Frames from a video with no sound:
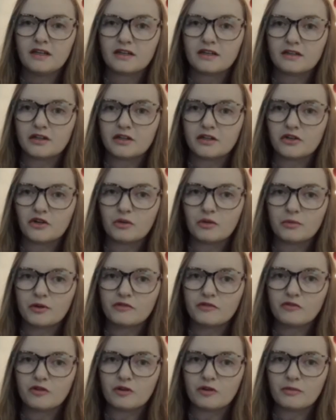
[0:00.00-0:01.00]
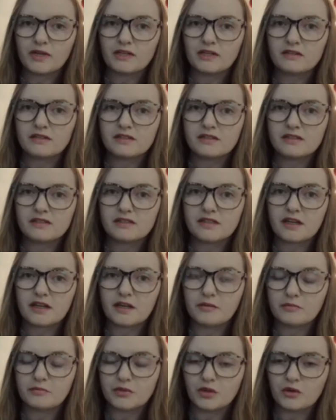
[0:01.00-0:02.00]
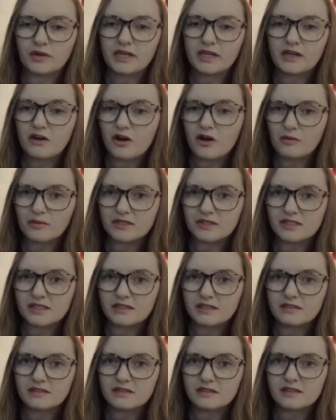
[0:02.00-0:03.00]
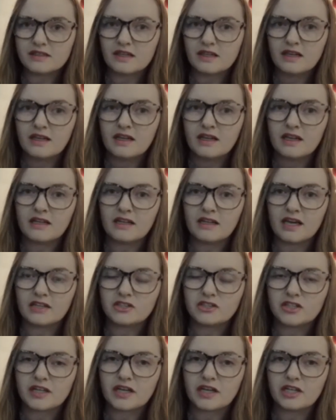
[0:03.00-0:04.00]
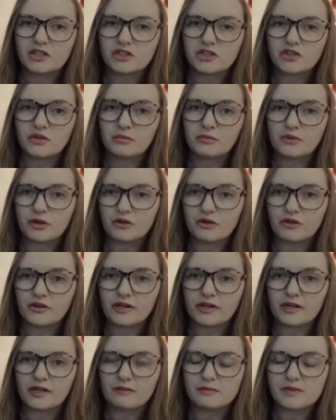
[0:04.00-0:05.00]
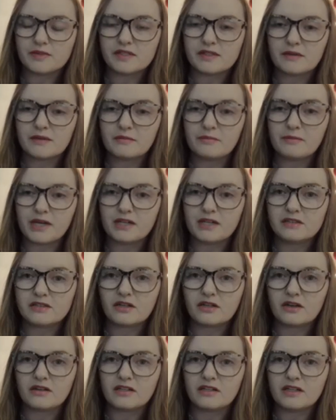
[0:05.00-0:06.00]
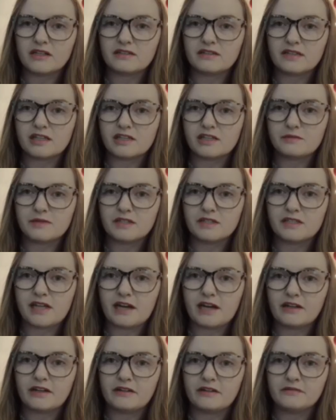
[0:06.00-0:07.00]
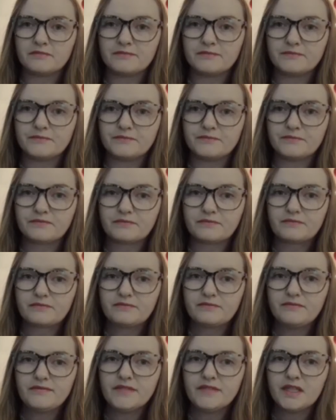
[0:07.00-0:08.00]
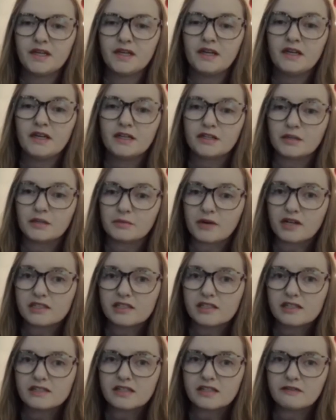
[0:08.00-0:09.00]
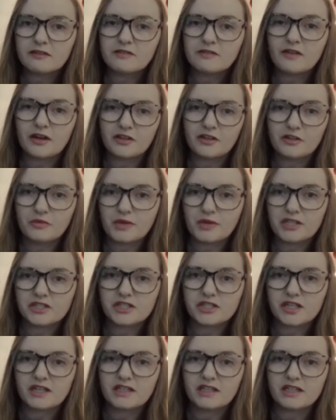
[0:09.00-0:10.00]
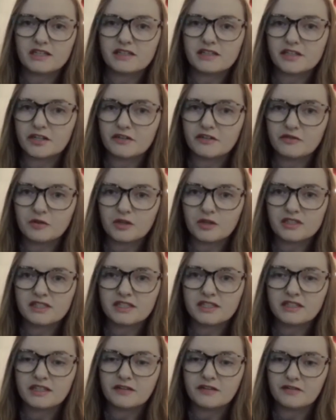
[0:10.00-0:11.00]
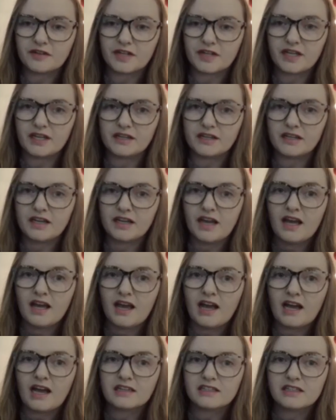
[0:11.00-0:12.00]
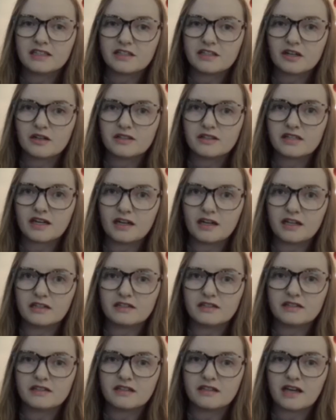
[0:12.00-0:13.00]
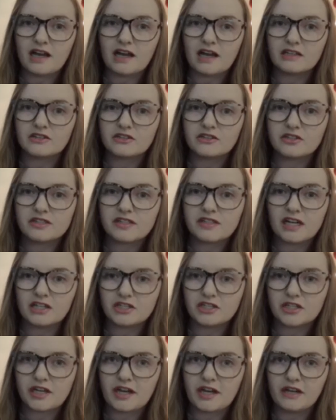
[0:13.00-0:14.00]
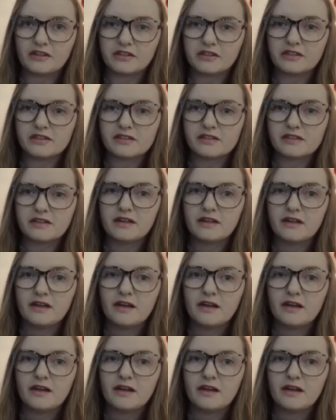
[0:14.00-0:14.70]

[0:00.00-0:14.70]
clinical performance, employee competence, and educational programs based on the assessment data. The process of evaluation is therefore significant as it tells us, as nurse educators,